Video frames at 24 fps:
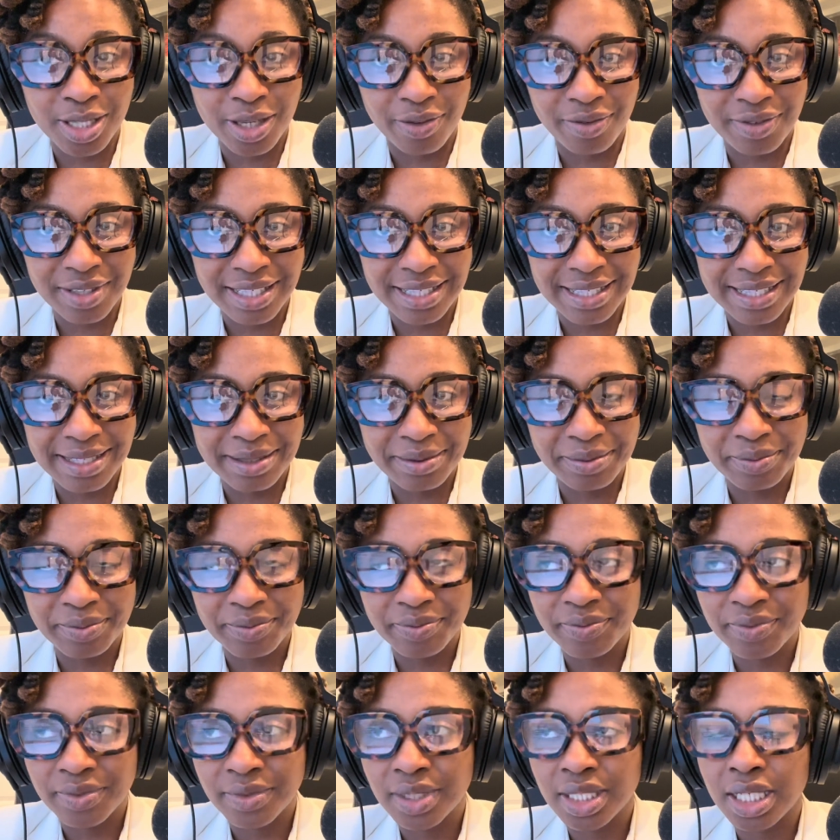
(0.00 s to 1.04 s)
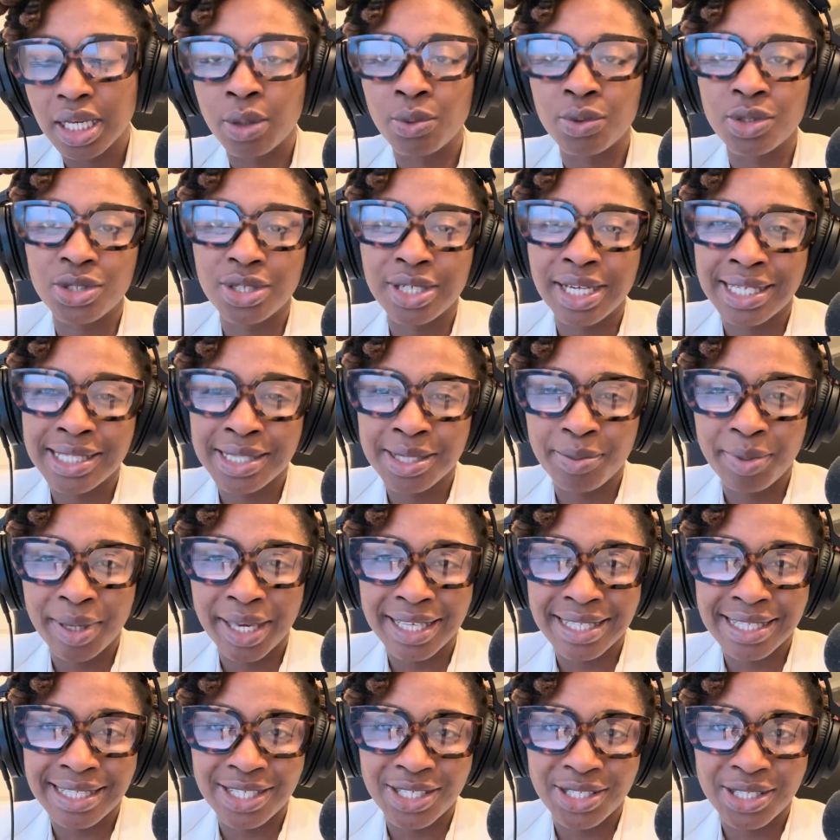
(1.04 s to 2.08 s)
Services, I want you guys to pay
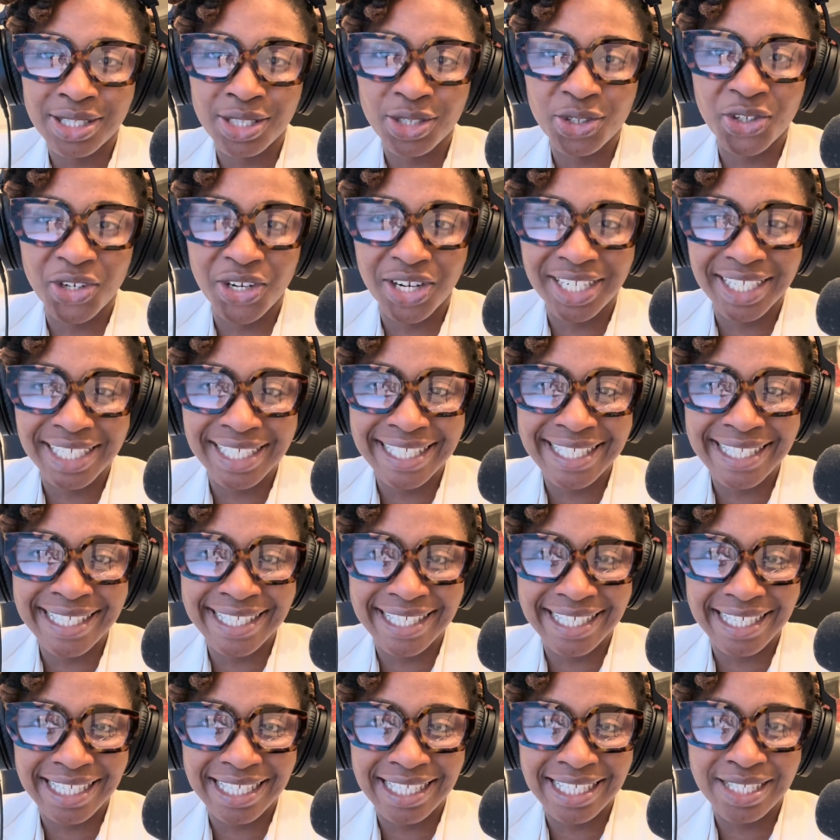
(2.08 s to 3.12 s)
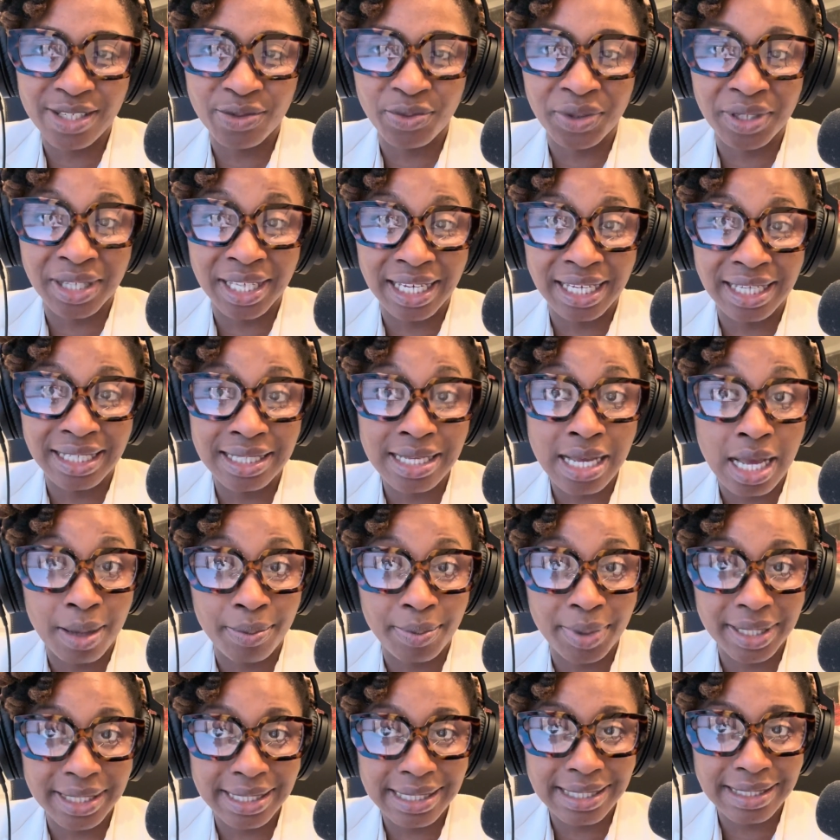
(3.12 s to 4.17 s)
attention to chronic disease related
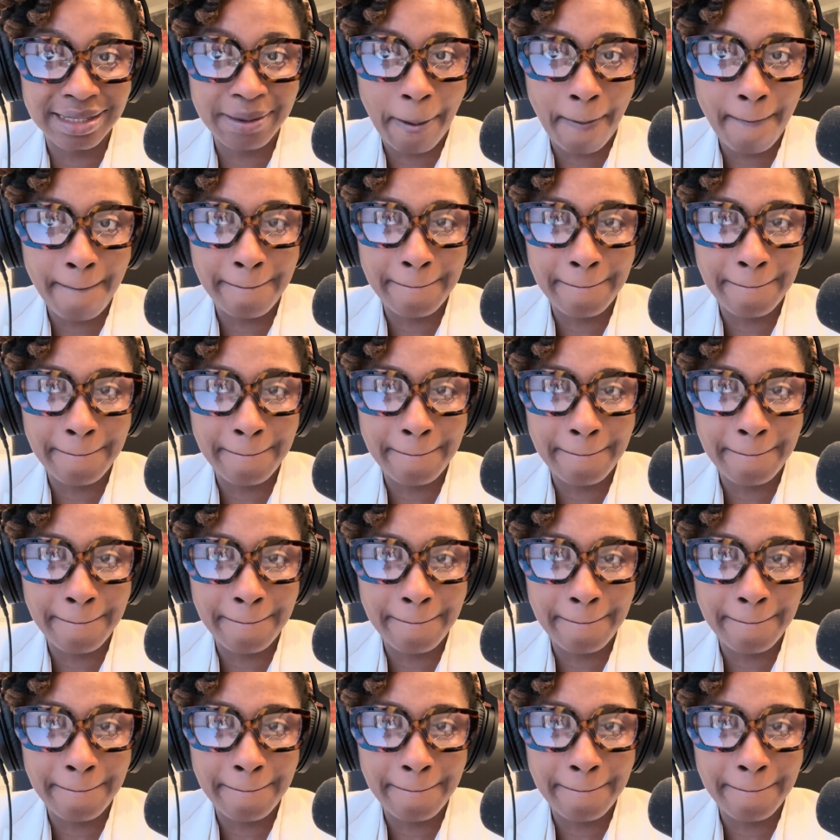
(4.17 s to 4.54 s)
topics.